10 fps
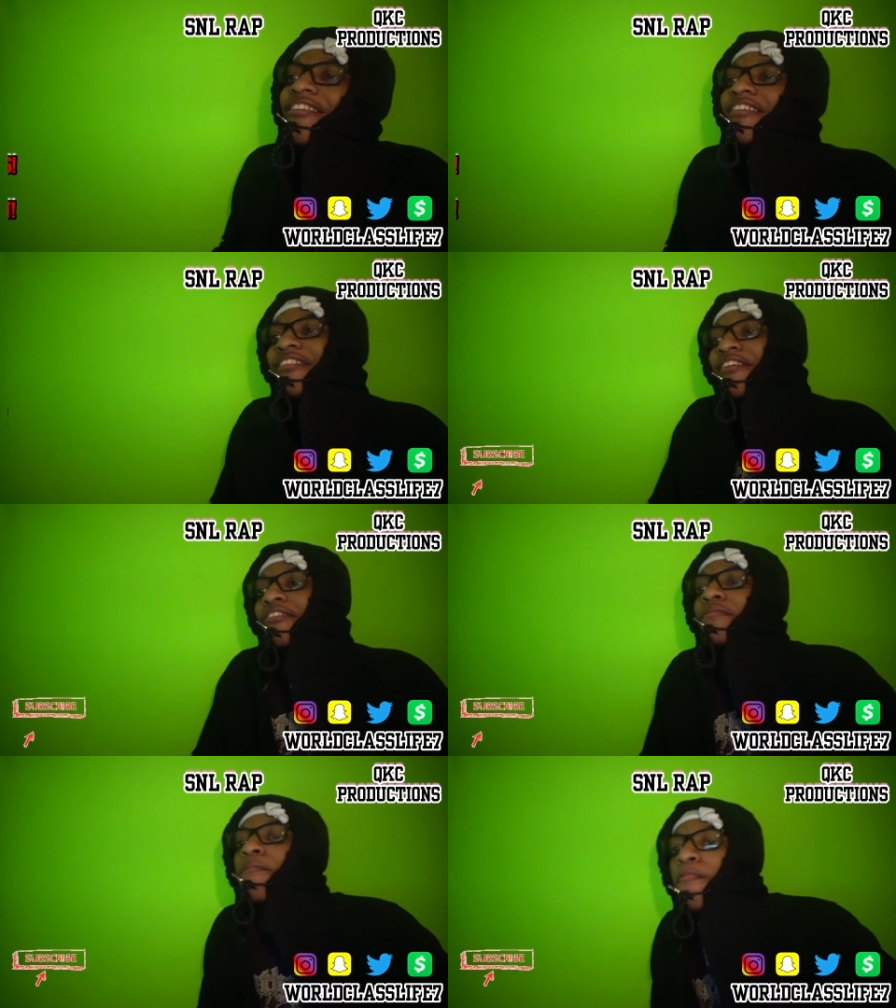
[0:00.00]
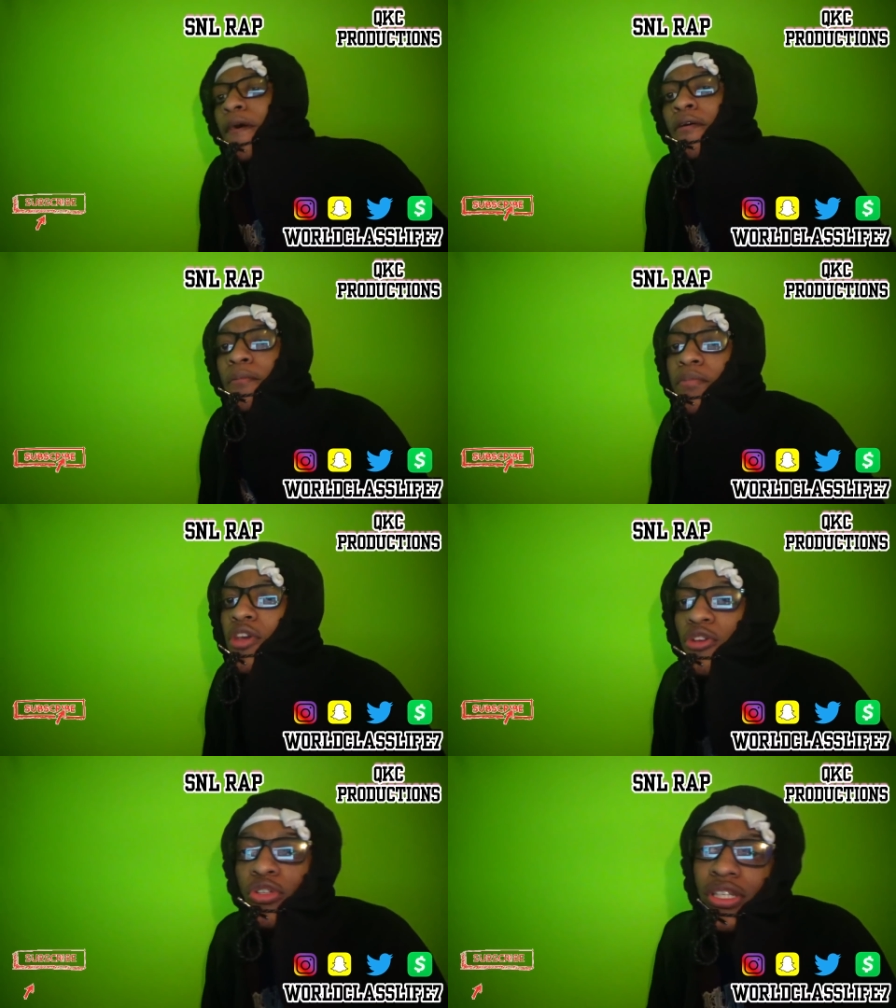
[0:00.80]
hold on. Um,
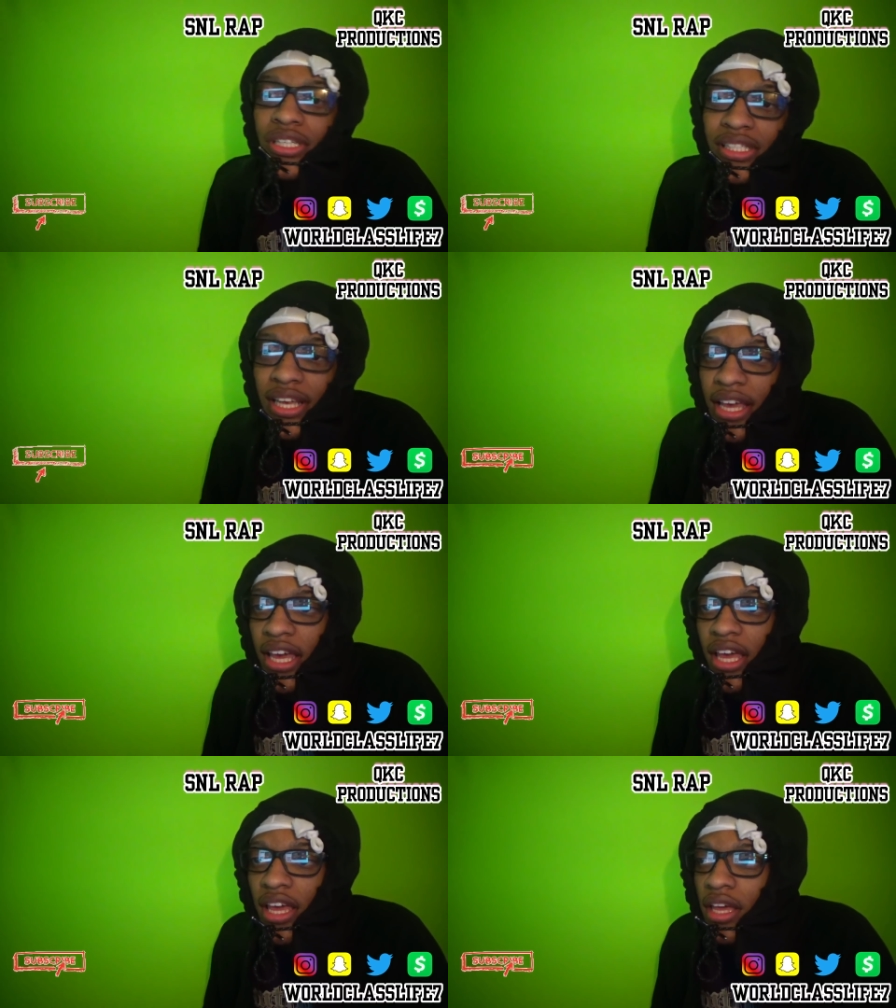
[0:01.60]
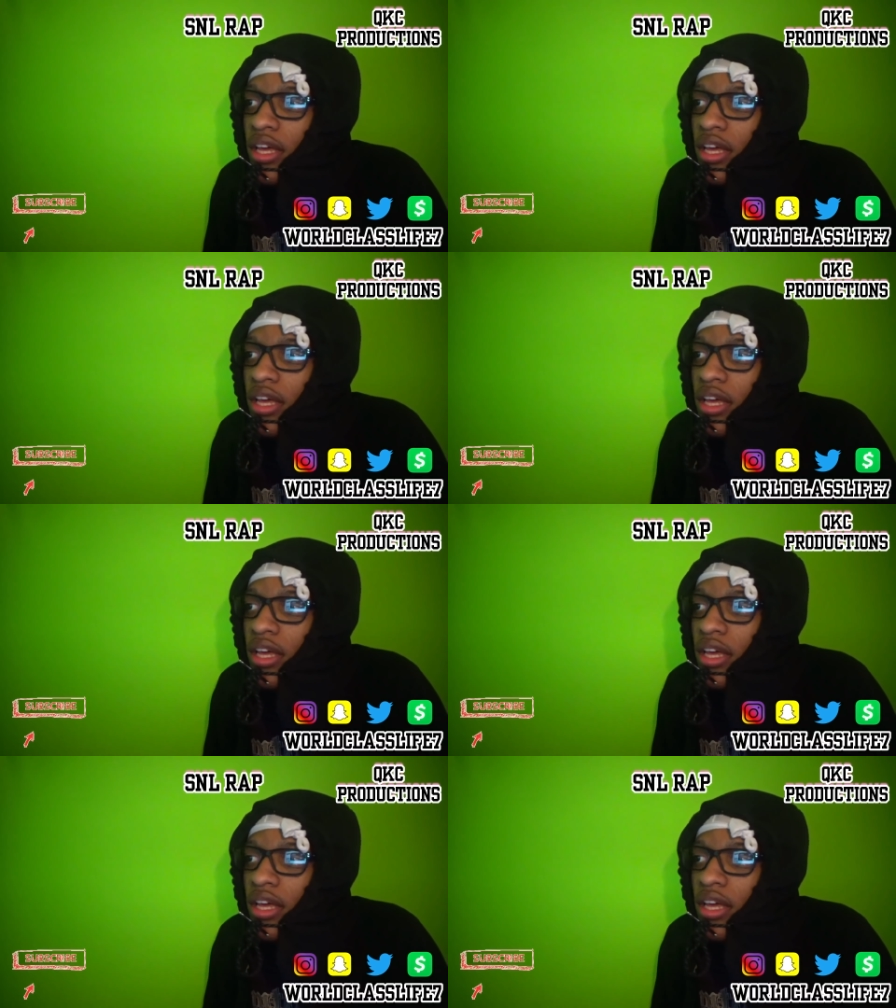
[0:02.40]
you should have said.